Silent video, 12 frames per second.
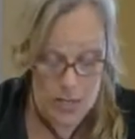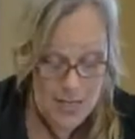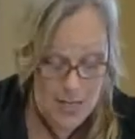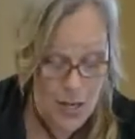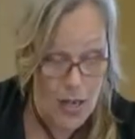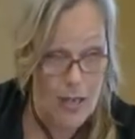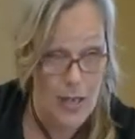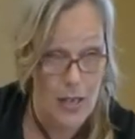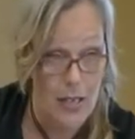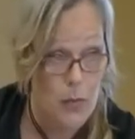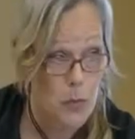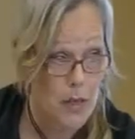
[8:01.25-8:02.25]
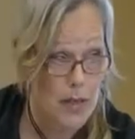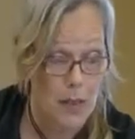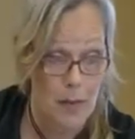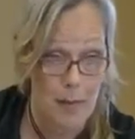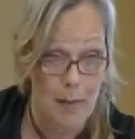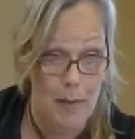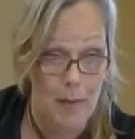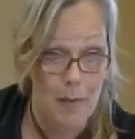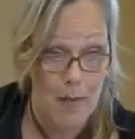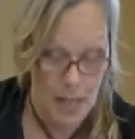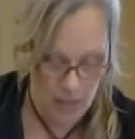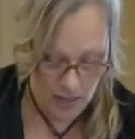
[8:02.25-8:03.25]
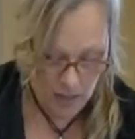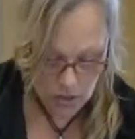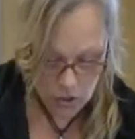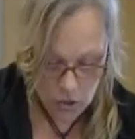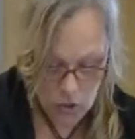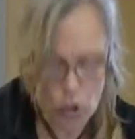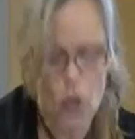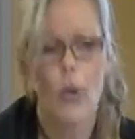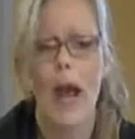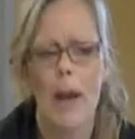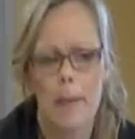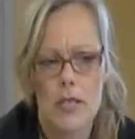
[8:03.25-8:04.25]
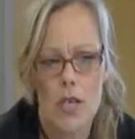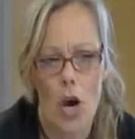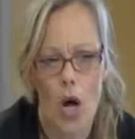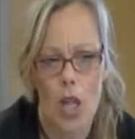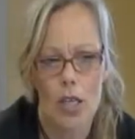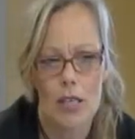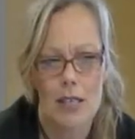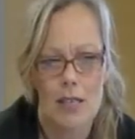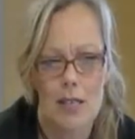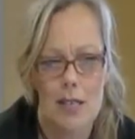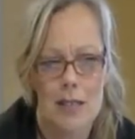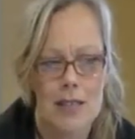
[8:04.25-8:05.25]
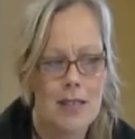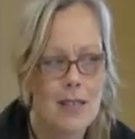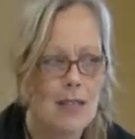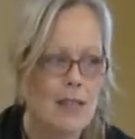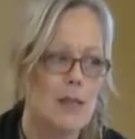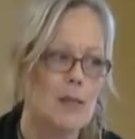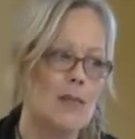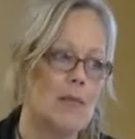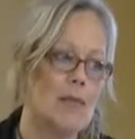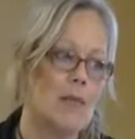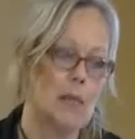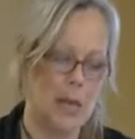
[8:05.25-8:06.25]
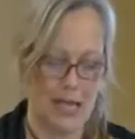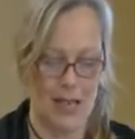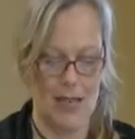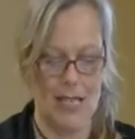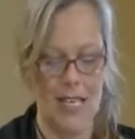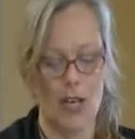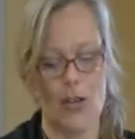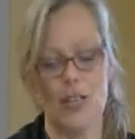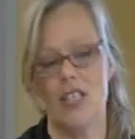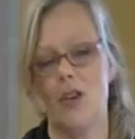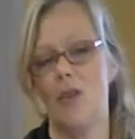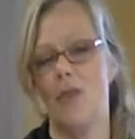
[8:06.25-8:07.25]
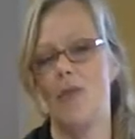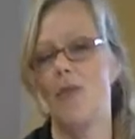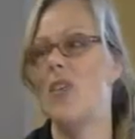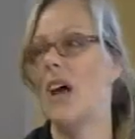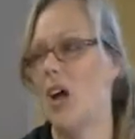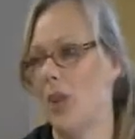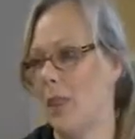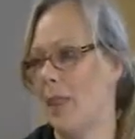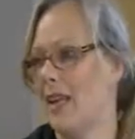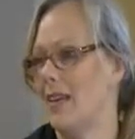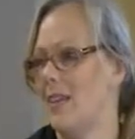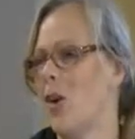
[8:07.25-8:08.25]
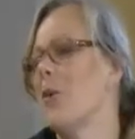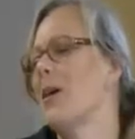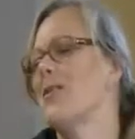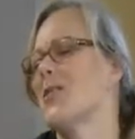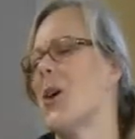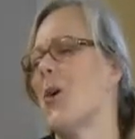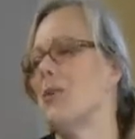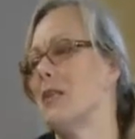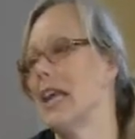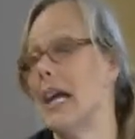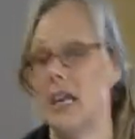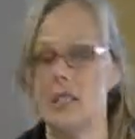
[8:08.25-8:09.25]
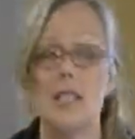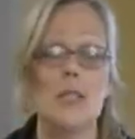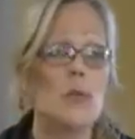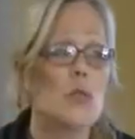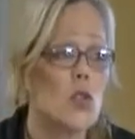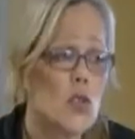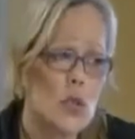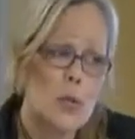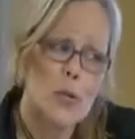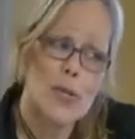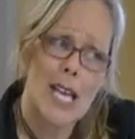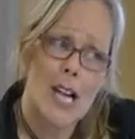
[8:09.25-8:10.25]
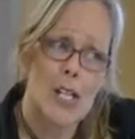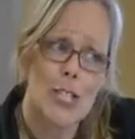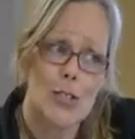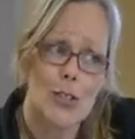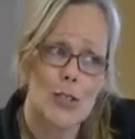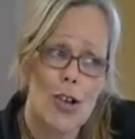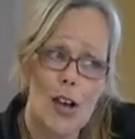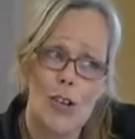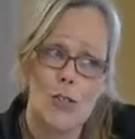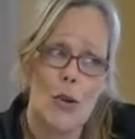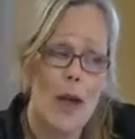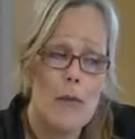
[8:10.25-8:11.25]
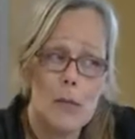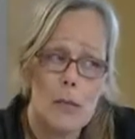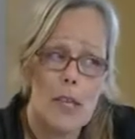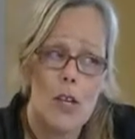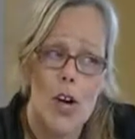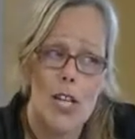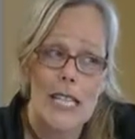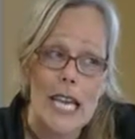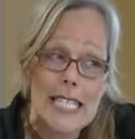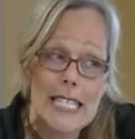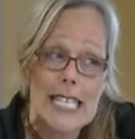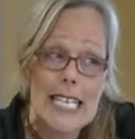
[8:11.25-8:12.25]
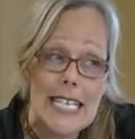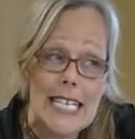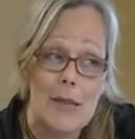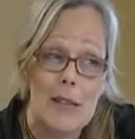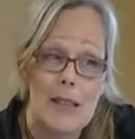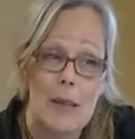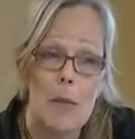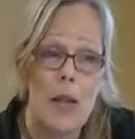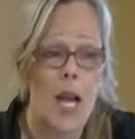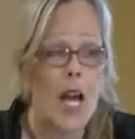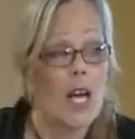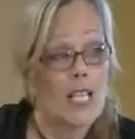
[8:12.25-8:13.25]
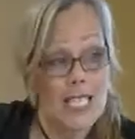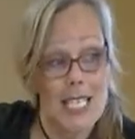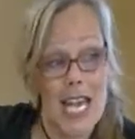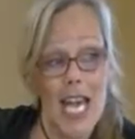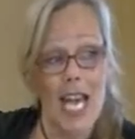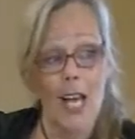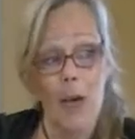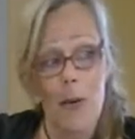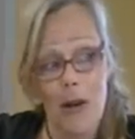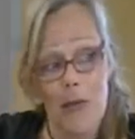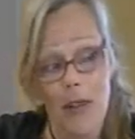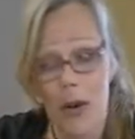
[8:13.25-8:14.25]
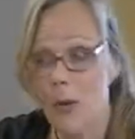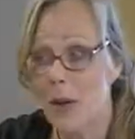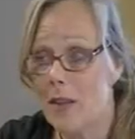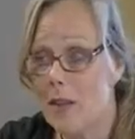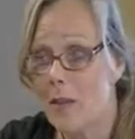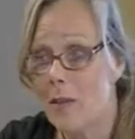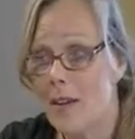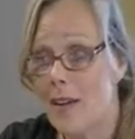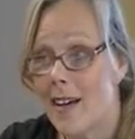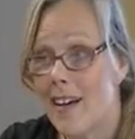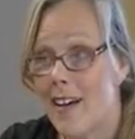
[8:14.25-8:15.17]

This dog here is one of them. You can grab his collar, but he also felt that, it was all play, 'cause this was a super scared little dog, so I was being all nice and easy with him. Today I go out there with him.